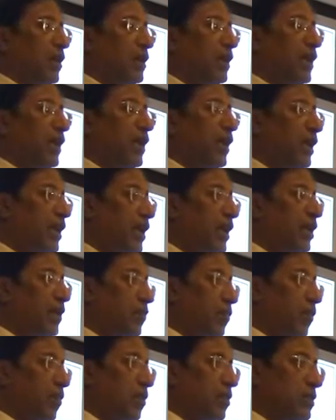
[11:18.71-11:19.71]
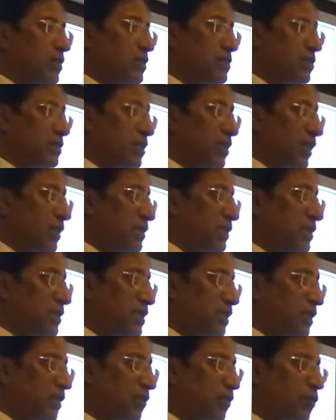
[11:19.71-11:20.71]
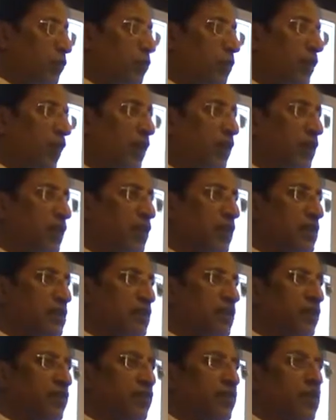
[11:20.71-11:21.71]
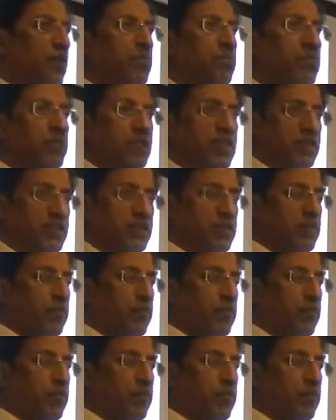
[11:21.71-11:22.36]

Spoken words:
the intent was, as I said, there were 2 categories of companies.